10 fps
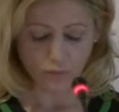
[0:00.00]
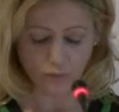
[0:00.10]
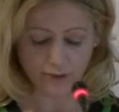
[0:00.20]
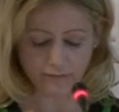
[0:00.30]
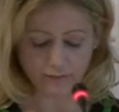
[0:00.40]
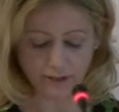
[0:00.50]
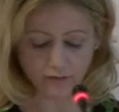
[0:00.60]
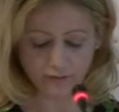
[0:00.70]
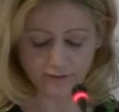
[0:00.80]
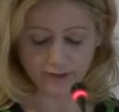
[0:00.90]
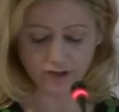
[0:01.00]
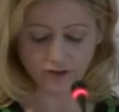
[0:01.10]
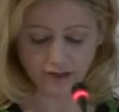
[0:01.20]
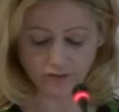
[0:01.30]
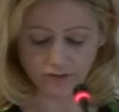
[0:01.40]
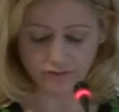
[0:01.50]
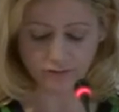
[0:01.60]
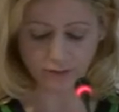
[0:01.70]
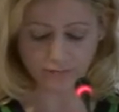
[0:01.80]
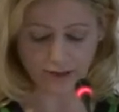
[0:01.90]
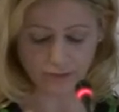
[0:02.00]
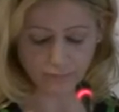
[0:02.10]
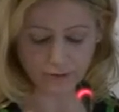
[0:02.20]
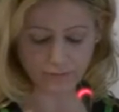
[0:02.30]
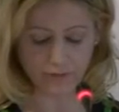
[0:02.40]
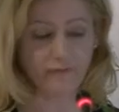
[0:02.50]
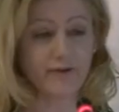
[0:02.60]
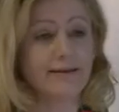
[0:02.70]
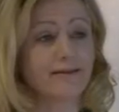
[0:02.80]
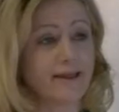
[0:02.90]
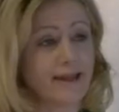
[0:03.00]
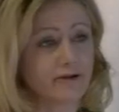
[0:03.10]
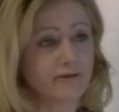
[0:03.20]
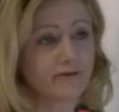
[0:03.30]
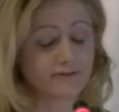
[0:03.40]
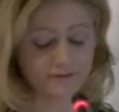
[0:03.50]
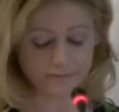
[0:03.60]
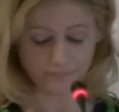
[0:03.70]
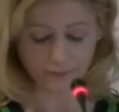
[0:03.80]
will give an increasing attention to development of indicators,